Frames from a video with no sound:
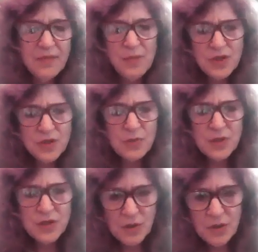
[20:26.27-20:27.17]

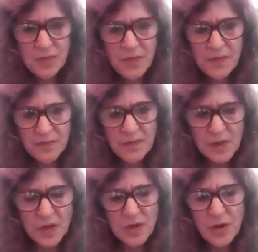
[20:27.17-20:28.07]
which could,
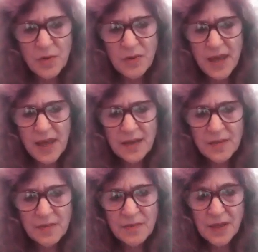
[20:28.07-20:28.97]

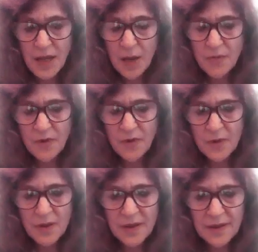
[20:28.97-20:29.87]
then be helpful.